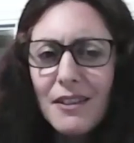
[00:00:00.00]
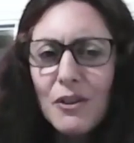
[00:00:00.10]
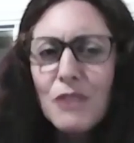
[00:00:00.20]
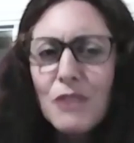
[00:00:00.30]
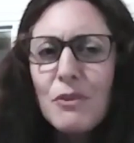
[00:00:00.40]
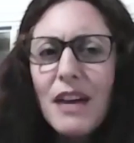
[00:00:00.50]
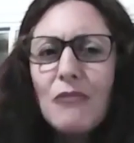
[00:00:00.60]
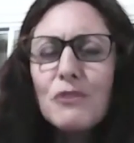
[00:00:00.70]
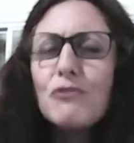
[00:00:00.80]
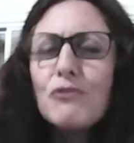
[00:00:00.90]
Because
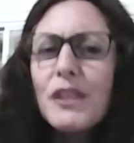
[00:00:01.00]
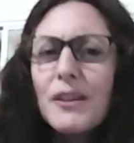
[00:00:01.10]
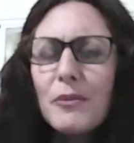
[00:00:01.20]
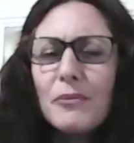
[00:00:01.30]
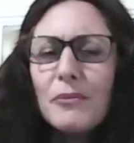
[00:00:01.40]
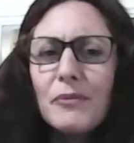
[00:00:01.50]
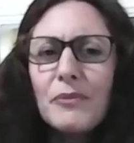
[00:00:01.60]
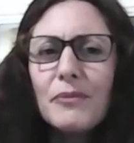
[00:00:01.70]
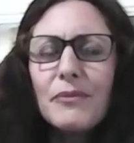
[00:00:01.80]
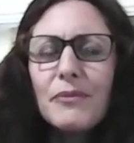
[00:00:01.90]
without rhythm,
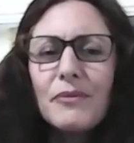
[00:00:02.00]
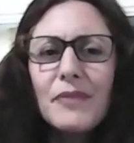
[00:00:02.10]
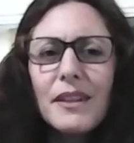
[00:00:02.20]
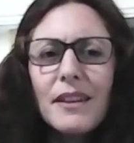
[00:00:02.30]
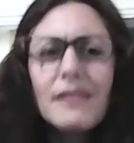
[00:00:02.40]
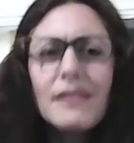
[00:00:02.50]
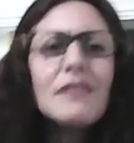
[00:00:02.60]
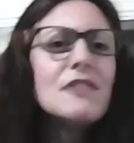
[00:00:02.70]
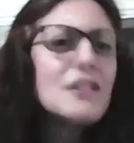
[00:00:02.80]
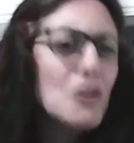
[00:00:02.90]

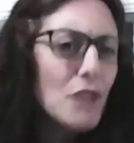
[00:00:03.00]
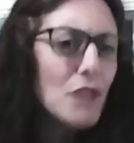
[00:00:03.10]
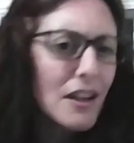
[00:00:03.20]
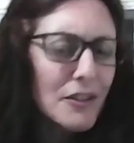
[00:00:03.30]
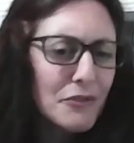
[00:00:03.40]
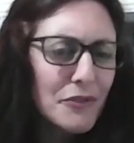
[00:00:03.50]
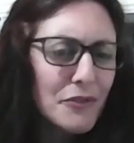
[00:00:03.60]
there is no life.